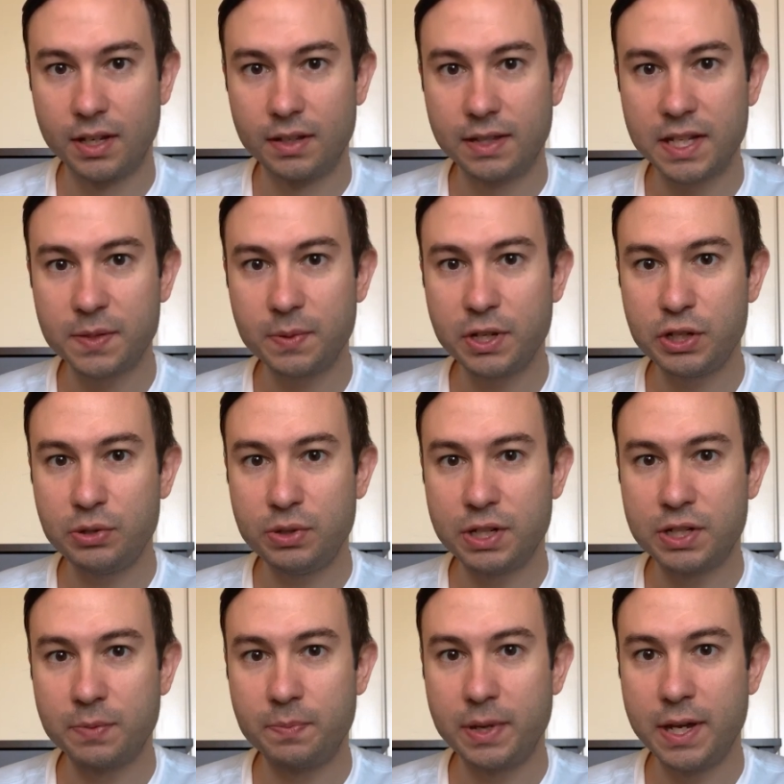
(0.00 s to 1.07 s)
That's because you need
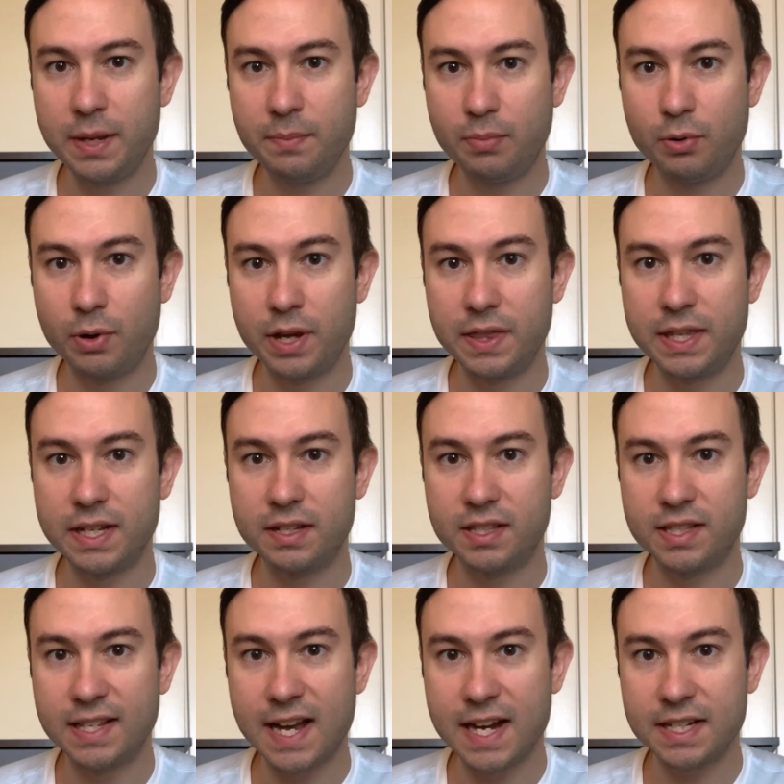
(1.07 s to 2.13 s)
to pinpoint the
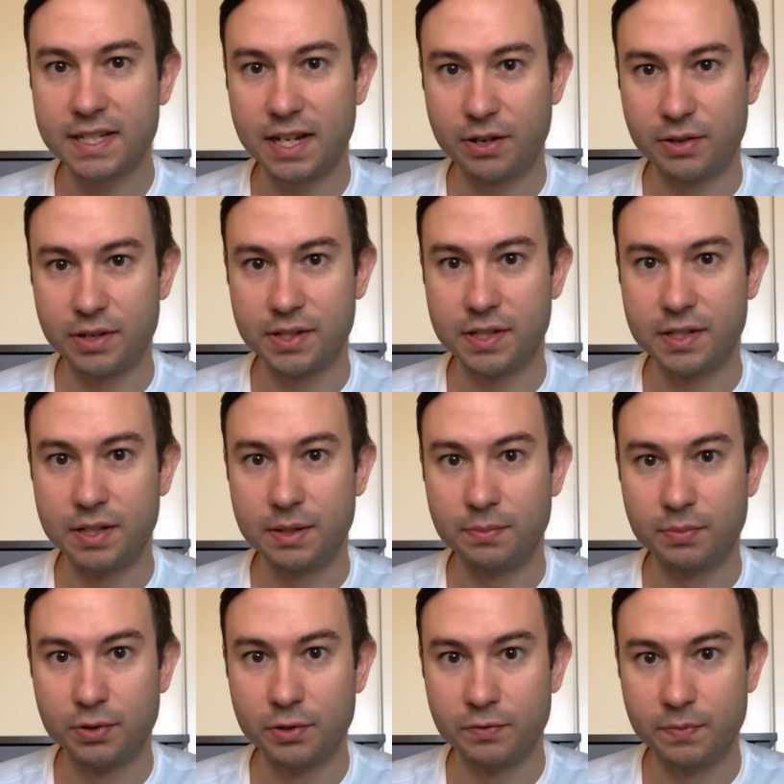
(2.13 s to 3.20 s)
exact areas that need
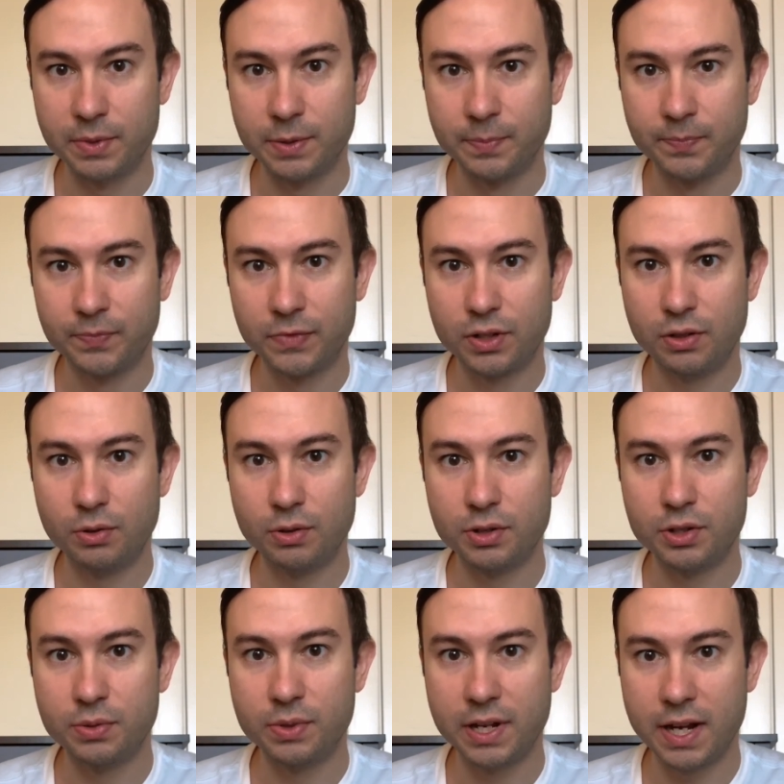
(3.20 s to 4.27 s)
improvement in order
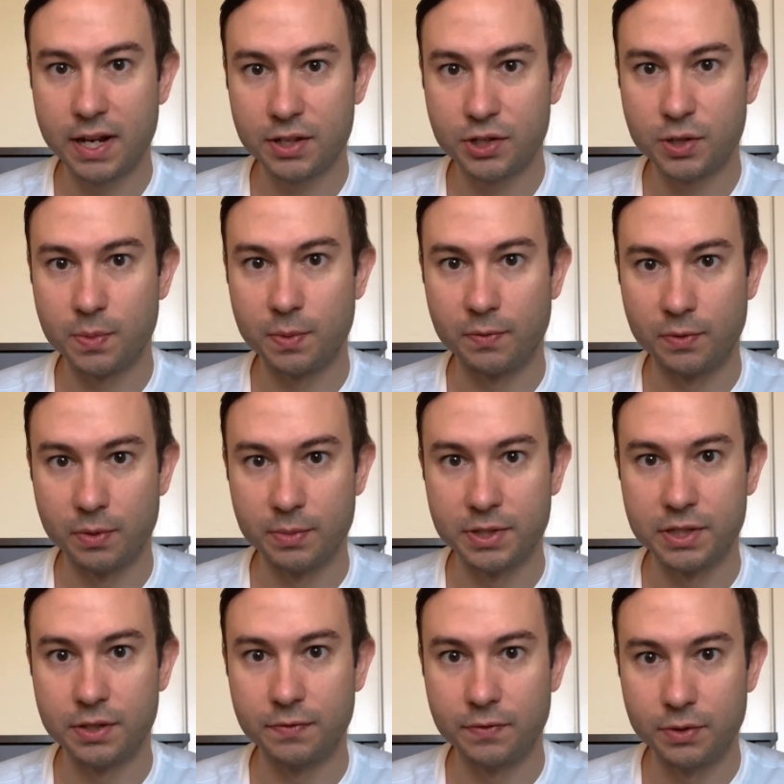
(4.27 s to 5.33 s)
to enhance your performance
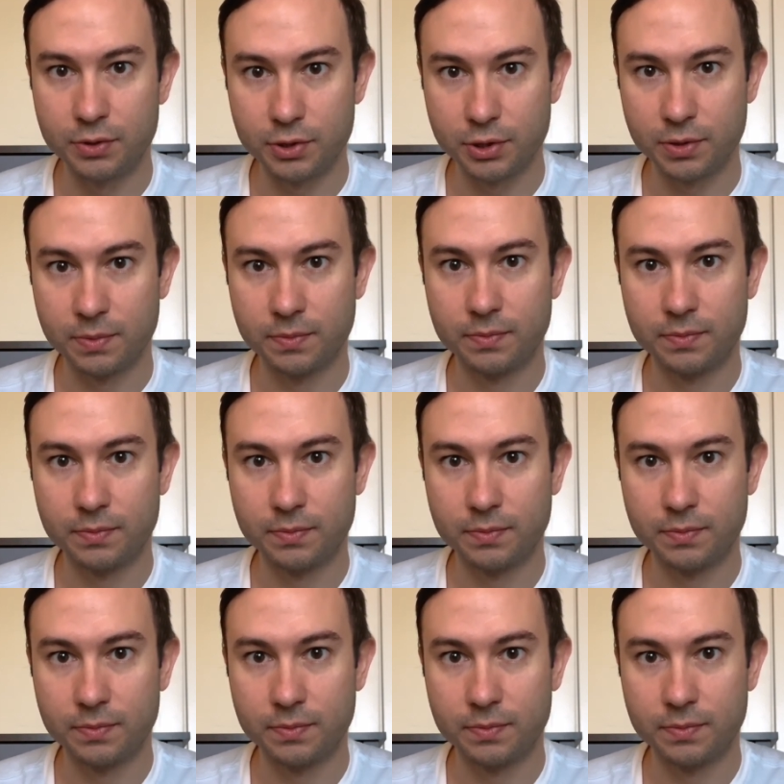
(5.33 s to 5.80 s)
in the future.